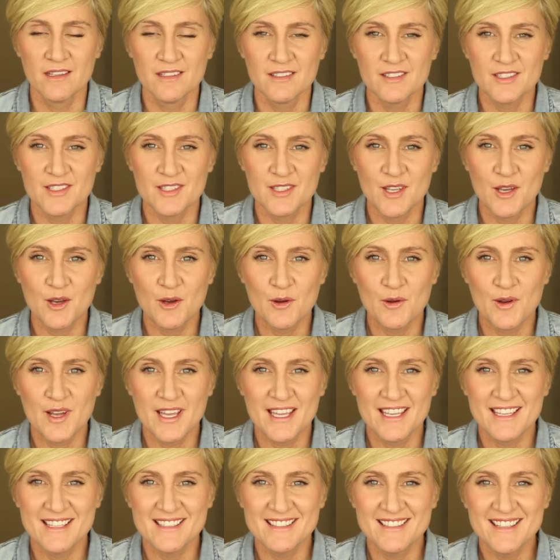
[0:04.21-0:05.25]
So
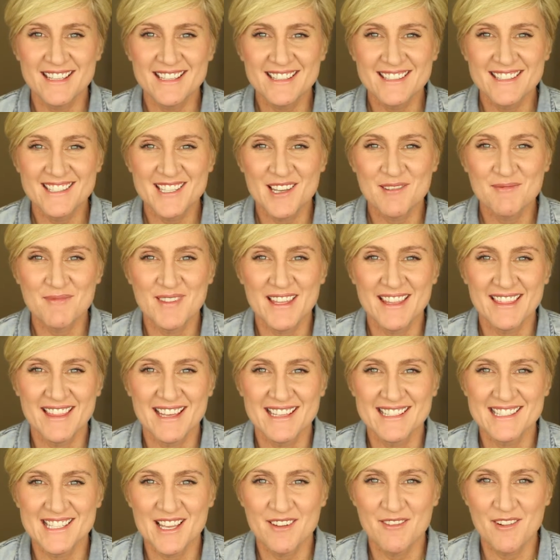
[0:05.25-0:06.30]
is this something
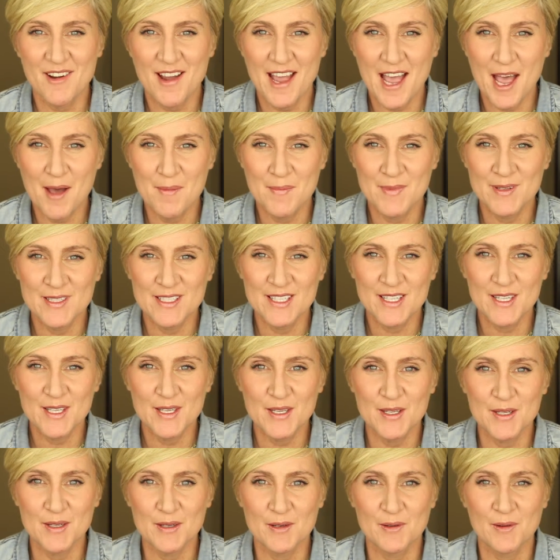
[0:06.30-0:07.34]
that's ever happened to
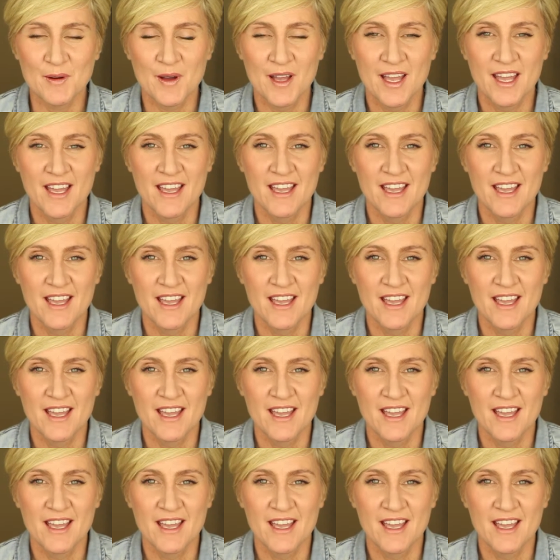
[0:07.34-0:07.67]
you?